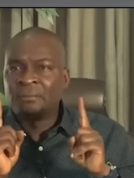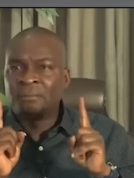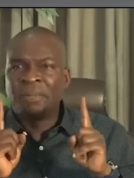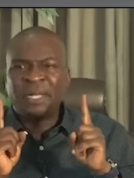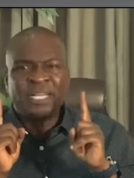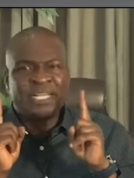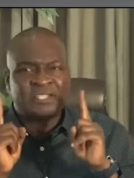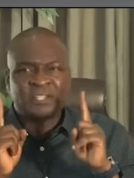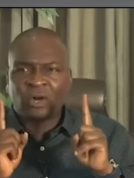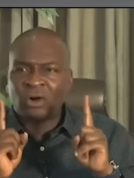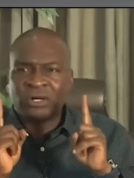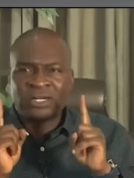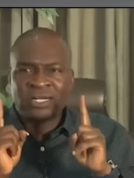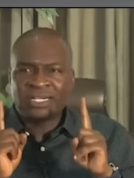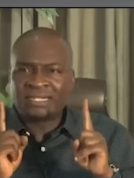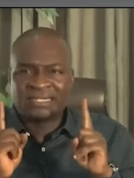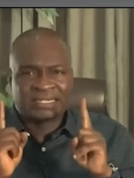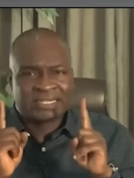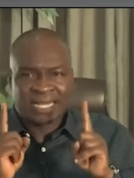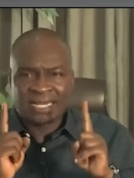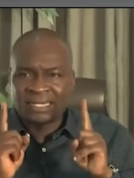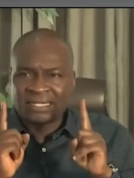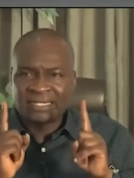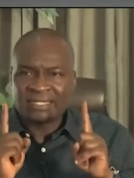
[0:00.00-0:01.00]
Please
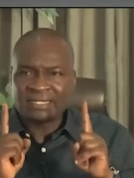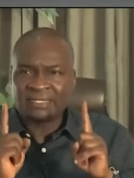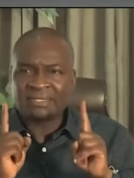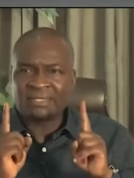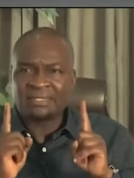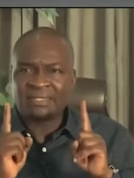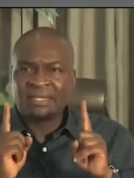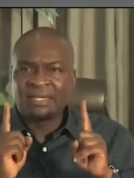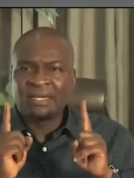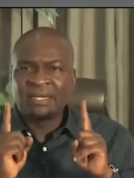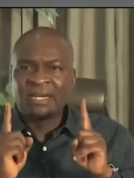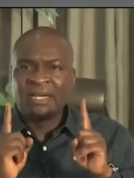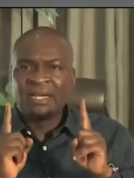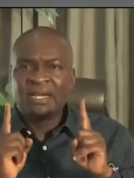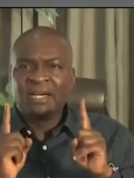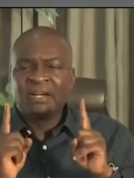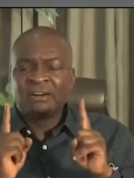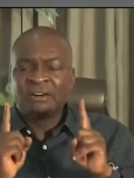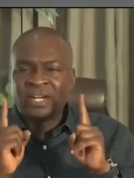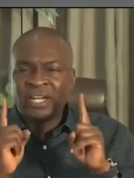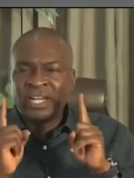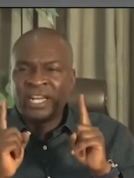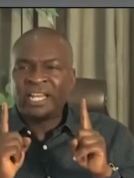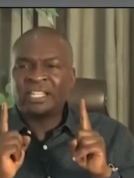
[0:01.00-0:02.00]
understand this
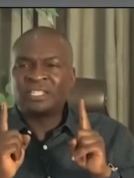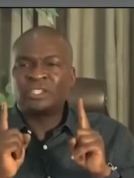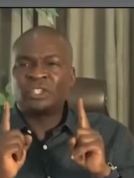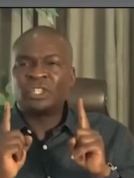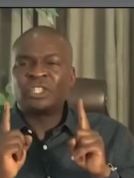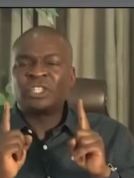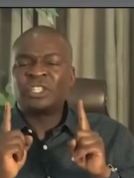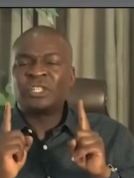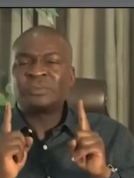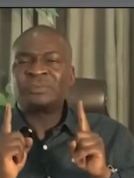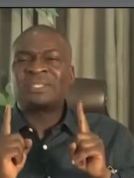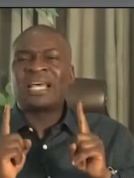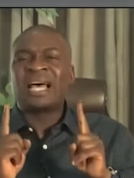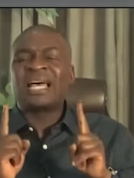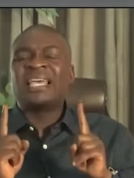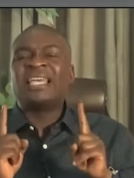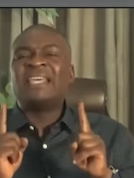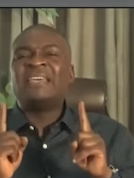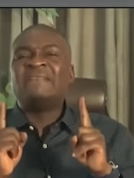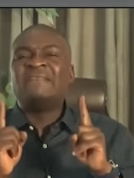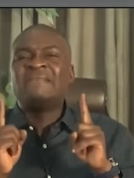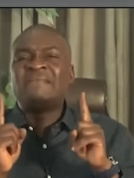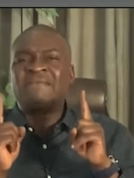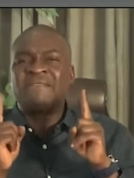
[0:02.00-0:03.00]
relationships are
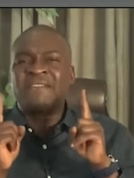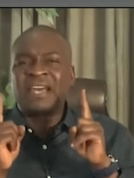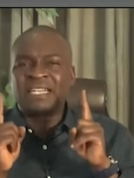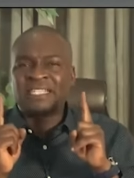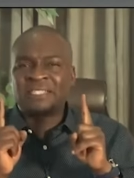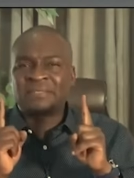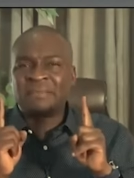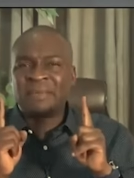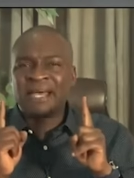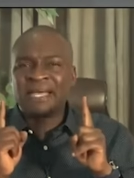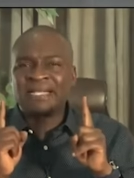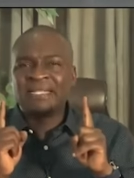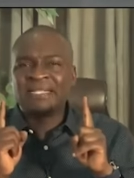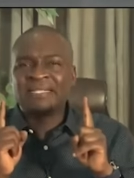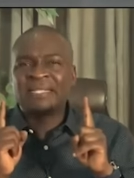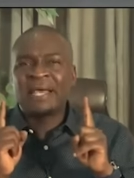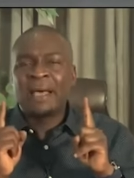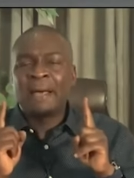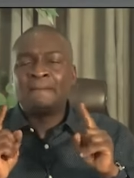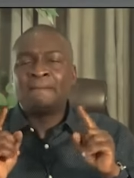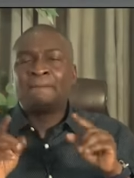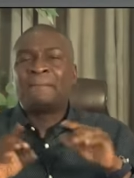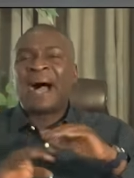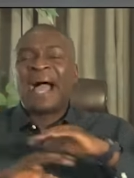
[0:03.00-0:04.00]

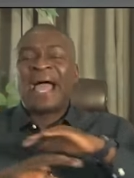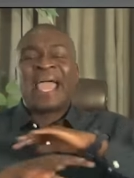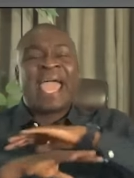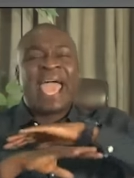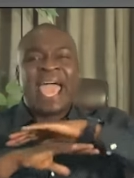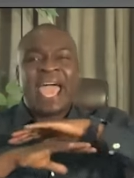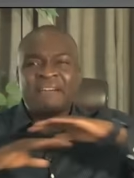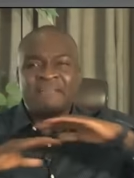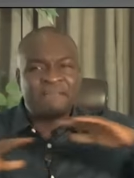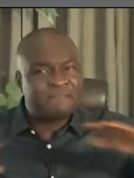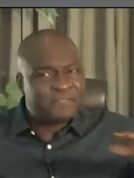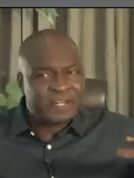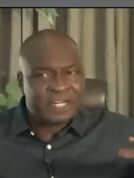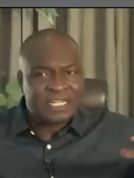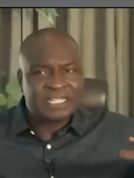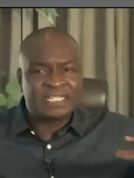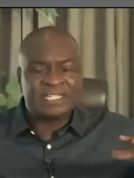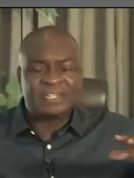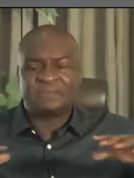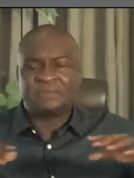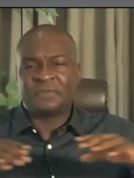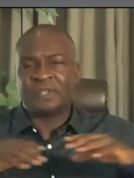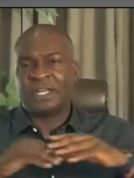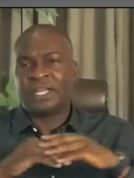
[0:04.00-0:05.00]
investments by every
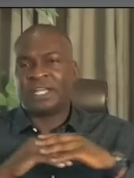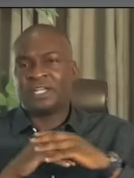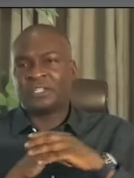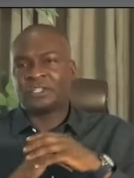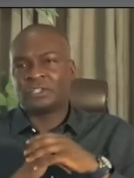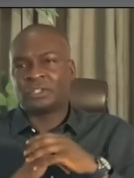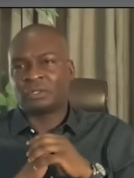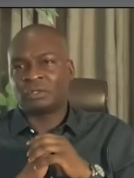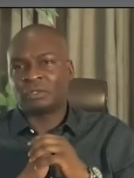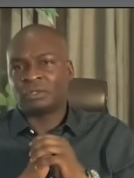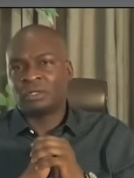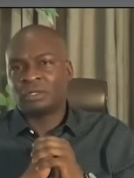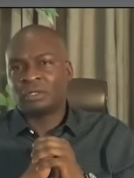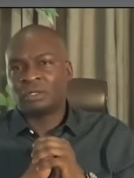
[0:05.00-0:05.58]
definition.